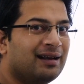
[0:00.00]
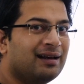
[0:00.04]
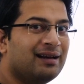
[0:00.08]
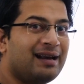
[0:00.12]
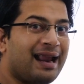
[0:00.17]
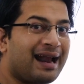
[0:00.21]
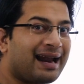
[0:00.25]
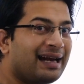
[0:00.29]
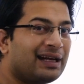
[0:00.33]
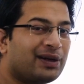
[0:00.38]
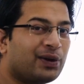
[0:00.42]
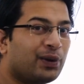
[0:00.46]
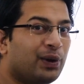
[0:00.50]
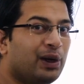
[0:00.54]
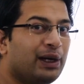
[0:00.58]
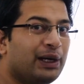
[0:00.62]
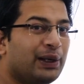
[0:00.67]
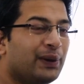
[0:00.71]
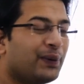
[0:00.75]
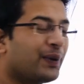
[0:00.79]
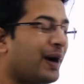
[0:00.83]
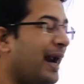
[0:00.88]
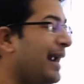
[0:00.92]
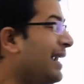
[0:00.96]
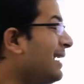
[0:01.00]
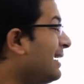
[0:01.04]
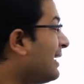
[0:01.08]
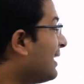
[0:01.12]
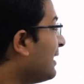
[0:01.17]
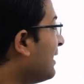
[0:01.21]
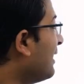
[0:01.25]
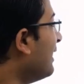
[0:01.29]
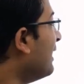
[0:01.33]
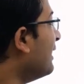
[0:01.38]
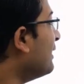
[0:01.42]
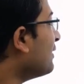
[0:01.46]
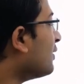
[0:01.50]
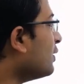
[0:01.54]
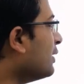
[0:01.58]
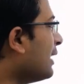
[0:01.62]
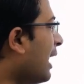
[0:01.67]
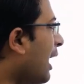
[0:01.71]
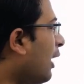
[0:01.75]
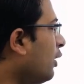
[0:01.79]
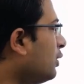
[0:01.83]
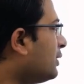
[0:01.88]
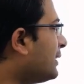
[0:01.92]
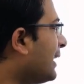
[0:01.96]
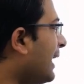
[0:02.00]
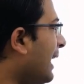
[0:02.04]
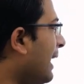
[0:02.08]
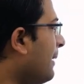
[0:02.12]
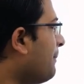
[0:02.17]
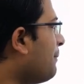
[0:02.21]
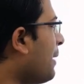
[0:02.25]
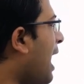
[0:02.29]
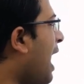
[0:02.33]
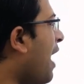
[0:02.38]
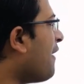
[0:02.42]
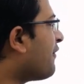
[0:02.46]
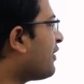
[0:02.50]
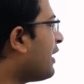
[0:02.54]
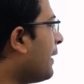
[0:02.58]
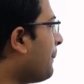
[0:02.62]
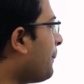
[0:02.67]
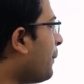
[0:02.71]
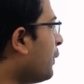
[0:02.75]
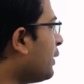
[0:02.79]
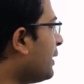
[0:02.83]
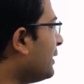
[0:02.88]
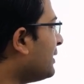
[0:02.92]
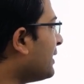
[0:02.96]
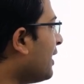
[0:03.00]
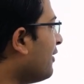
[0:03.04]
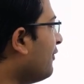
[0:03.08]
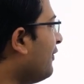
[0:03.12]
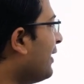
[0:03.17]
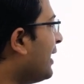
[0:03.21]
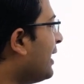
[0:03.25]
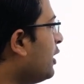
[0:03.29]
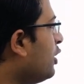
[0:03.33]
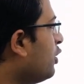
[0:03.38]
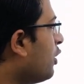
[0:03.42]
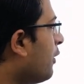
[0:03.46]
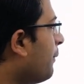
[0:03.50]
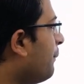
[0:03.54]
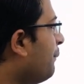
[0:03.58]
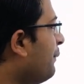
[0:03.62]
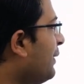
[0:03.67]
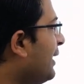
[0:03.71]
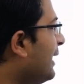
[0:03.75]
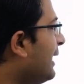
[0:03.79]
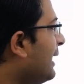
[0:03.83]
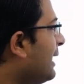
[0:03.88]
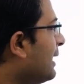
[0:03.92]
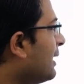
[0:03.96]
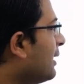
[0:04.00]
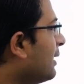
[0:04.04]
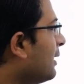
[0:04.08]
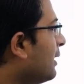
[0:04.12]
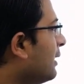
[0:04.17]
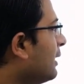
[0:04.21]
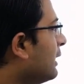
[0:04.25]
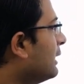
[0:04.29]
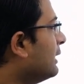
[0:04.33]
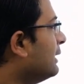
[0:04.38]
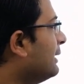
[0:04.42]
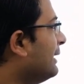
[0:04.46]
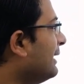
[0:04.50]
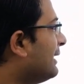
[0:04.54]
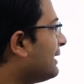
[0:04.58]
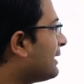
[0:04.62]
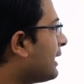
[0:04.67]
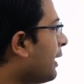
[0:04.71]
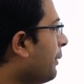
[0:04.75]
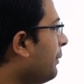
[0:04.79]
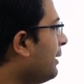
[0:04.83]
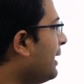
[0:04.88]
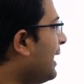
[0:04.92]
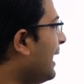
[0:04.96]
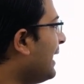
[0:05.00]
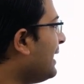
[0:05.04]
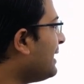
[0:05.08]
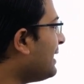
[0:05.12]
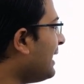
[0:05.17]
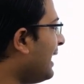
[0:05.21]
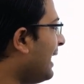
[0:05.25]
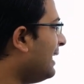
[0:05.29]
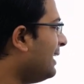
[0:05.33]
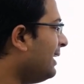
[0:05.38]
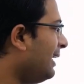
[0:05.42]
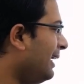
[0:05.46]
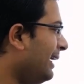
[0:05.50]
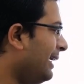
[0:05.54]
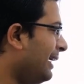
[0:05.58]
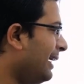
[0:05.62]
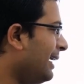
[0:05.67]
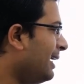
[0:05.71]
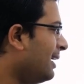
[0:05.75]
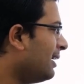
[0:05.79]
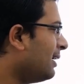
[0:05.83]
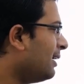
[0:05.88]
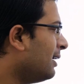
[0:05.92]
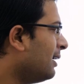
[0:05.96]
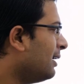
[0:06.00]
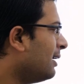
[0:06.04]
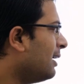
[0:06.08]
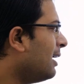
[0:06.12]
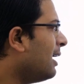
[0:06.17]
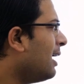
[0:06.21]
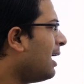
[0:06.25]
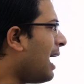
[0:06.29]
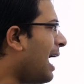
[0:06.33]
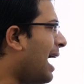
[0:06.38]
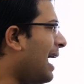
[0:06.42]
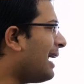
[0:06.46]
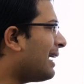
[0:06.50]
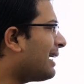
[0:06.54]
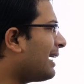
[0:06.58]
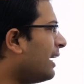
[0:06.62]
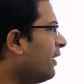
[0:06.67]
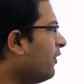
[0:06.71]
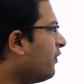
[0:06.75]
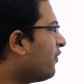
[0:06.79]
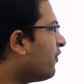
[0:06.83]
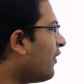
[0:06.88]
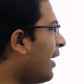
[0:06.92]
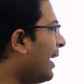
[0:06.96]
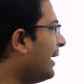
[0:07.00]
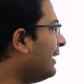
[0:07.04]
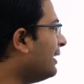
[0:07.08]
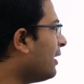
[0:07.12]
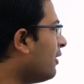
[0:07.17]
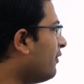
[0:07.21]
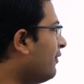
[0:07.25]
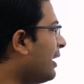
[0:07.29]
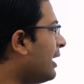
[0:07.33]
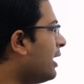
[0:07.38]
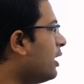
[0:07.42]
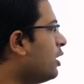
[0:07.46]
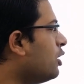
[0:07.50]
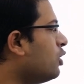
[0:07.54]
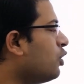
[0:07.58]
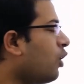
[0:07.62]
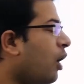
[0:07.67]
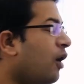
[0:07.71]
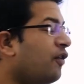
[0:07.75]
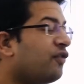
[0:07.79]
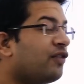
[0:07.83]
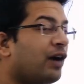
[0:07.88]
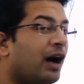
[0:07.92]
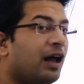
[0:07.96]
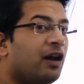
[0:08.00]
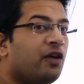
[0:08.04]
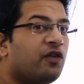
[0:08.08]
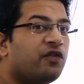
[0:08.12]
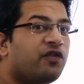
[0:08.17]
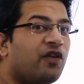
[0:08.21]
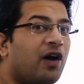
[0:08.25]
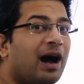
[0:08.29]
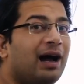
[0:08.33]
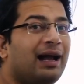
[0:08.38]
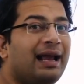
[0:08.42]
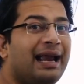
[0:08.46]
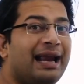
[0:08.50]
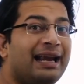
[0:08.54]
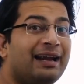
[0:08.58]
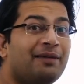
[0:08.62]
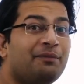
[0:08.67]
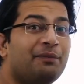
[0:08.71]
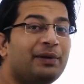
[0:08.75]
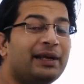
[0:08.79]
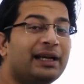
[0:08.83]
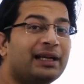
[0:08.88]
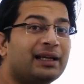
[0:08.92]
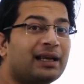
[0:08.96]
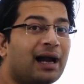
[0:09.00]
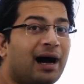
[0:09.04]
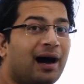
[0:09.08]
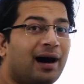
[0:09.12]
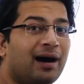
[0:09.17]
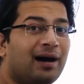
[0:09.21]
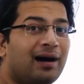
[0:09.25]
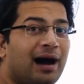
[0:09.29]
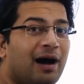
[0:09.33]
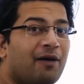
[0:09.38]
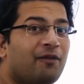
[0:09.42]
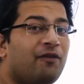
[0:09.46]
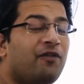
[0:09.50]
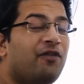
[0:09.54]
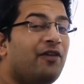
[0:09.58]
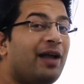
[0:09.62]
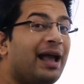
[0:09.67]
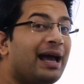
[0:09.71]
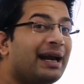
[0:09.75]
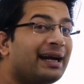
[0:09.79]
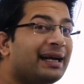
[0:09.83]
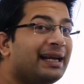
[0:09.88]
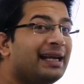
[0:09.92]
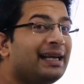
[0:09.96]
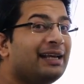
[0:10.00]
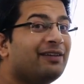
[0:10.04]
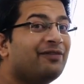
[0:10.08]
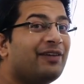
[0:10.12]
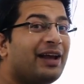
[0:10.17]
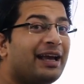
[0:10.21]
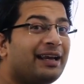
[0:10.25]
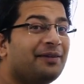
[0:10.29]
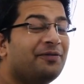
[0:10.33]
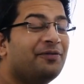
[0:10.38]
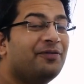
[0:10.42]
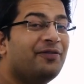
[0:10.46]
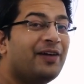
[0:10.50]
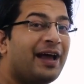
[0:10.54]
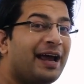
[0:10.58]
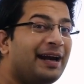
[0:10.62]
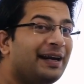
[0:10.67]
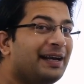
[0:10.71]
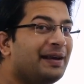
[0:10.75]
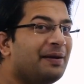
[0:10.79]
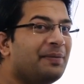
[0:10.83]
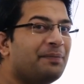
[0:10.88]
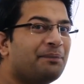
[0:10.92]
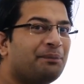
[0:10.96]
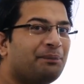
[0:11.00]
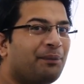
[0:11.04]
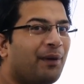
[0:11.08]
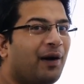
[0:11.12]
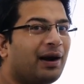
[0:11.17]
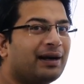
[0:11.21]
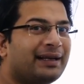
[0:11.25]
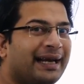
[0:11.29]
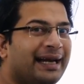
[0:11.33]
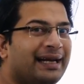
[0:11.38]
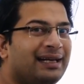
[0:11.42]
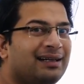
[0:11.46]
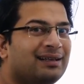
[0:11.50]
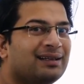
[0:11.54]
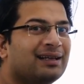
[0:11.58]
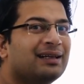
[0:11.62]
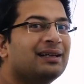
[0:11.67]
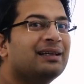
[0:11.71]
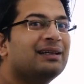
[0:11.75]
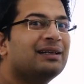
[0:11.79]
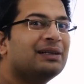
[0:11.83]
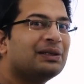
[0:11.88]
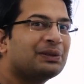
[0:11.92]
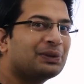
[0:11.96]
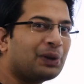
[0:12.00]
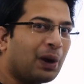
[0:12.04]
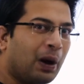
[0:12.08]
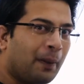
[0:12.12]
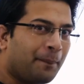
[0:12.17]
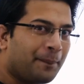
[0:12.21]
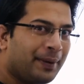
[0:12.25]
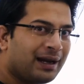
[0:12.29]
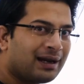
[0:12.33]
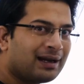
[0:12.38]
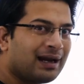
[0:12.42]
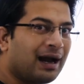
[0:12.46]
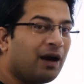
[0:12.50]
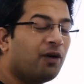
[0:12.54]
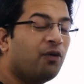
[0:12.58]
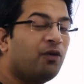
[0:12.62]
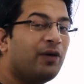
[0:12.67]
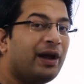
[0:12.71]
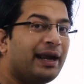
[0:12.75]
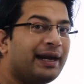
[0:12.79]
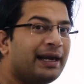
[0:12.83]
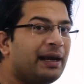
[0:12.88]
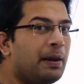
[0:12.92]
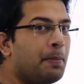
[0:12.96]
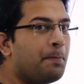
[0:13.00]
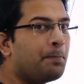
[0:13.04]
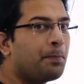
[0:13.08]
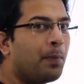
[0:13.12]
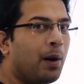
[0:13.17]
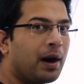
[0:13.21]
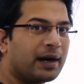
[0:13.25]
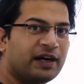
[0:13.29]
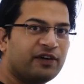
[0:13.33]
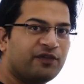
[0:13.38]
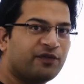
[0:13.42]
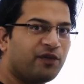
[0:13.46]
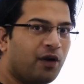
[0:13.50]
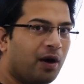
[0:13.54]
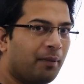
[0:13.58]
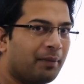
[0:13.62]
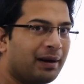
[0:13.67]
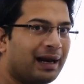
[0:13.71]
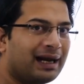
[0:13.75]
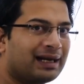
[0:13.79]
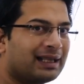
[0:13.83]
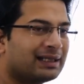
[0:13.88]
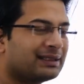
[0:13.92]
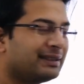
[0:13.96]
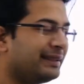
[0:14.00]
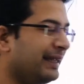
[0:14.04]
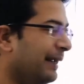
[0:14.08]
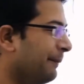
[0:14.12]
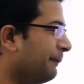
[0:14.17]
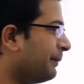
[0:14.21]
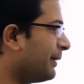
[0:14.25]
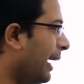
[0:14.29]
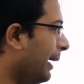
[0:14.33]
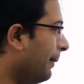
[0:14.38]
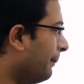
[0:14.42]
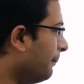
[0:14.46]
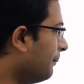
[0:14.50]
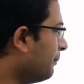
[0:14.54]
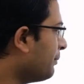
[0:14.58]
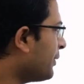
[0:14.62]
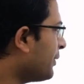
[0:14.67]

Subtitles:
Like I told you, right? So now champ, after putting the value of b, discriminant and a, I can find the value of alpha and beta. A very, very, very important topic, a very important formula at the same time.